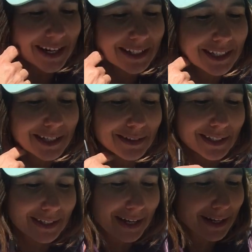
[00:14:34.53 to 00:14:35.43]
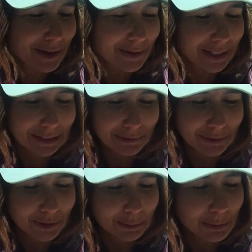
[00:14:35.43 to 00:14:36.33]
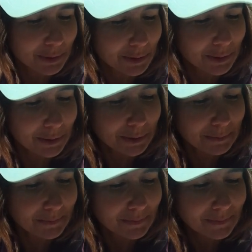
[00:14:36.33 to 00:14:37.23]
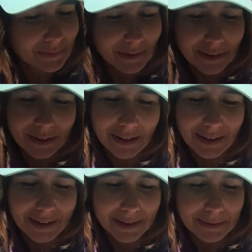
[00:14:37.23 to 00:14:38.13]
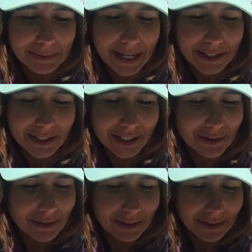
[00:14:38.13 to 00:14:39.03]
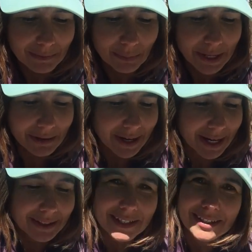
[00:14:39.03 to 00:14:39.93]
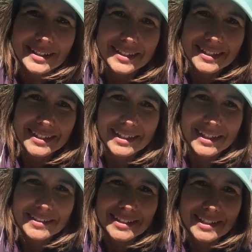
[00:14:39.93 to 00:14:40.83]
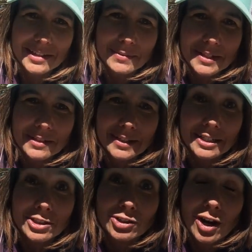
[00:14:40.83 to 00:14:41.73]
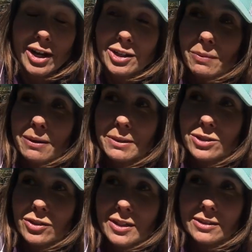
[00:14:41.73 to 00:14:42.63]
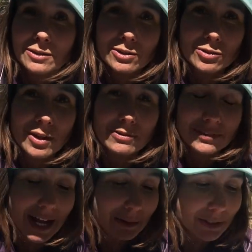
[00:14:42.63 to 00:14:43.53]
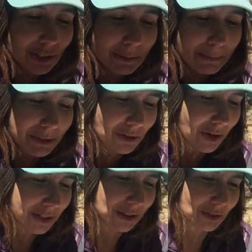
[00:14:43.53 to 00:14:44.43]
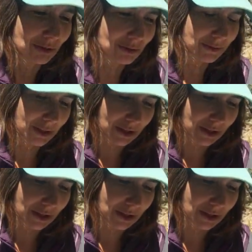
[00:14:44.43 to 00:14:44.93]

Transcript: and so it's kind of going into full bloom. Just so play around, see what you like to draw. And you might be drawn to draw flowers. You might be drawn to